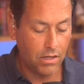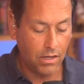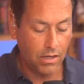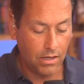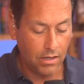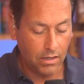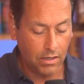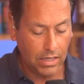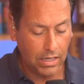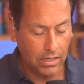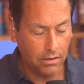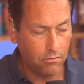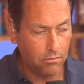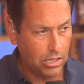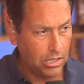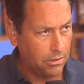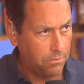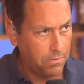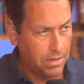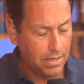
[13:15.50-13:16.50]
and, and
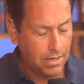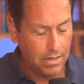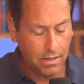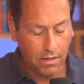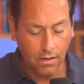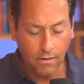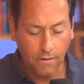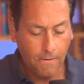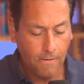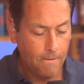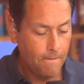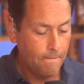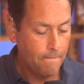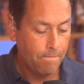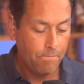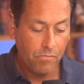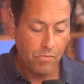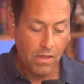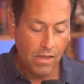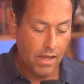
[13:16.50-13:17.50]
and the media,
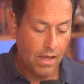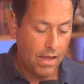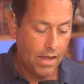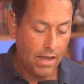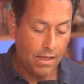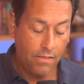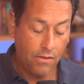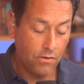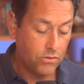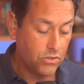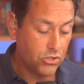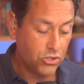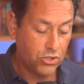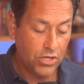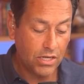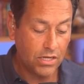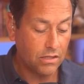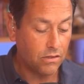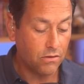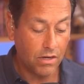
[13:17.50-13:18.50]
and they're just
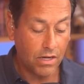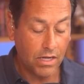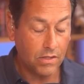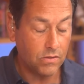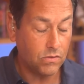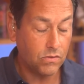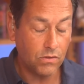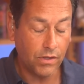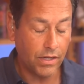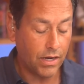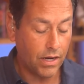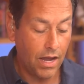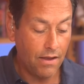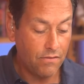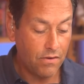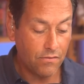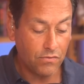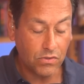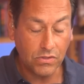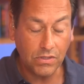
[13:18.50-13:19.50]
shaking their heads. They're like,
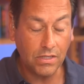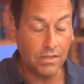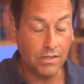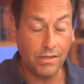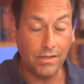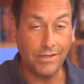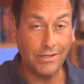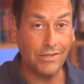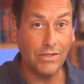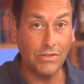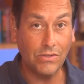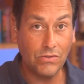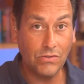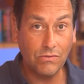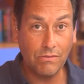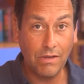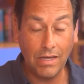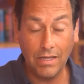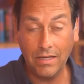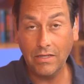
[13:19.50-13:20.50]
"I've never seen it like this,"
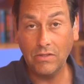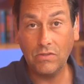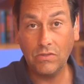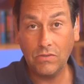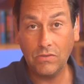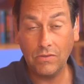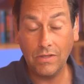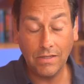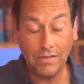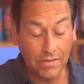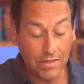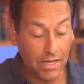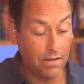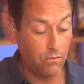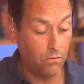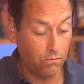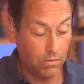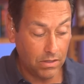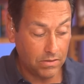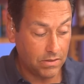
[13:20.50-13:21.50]
and it's it's
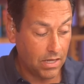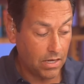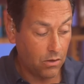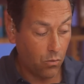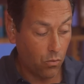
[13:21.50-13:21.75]
getting it's getting